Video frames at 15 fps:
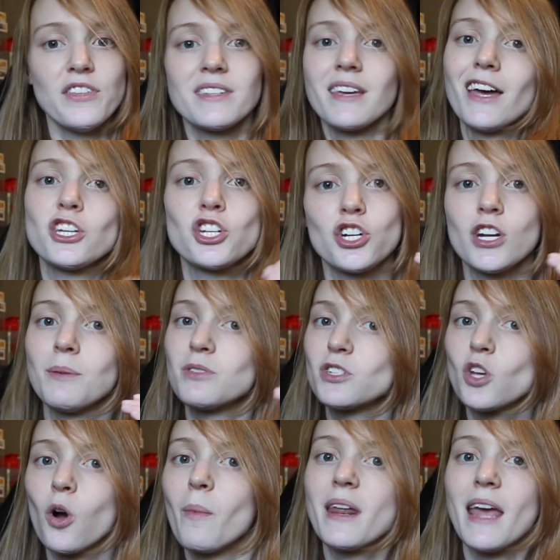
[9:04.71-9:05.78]
this guy streamed
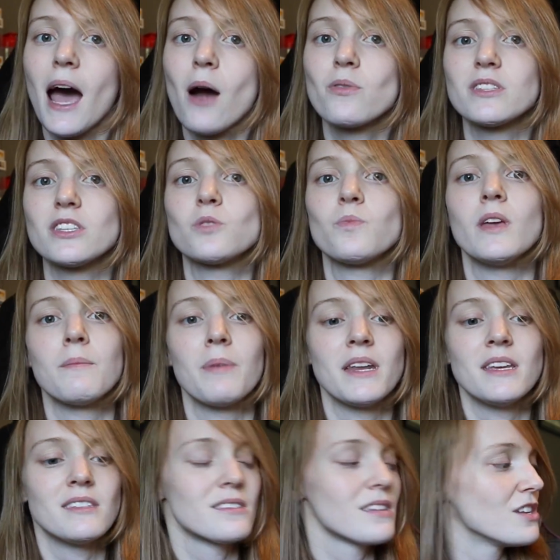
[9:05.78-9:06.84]
so many hours this week, but
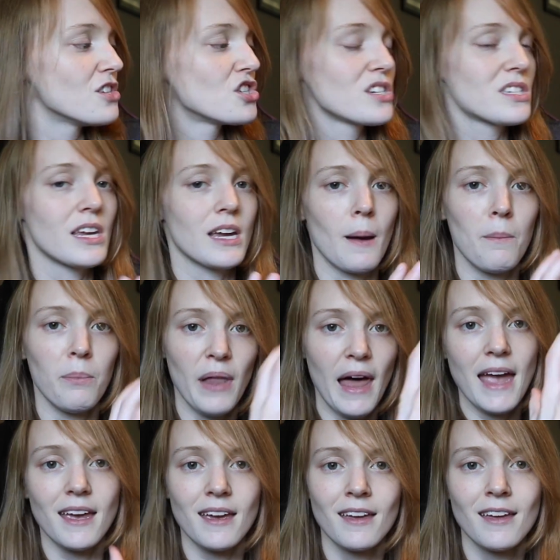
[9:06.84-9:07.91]
it's just like a
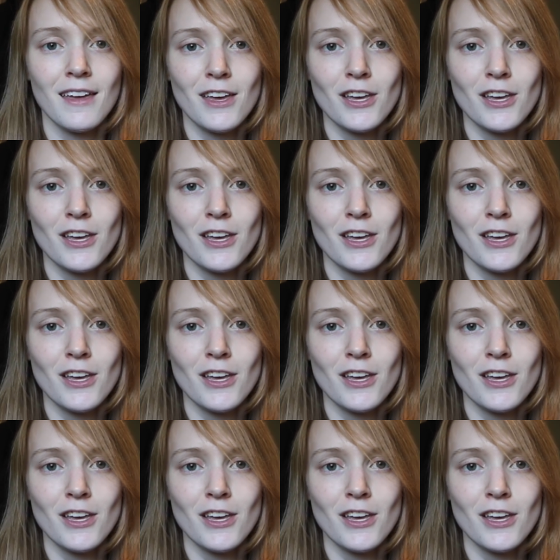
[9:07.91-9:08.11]
blank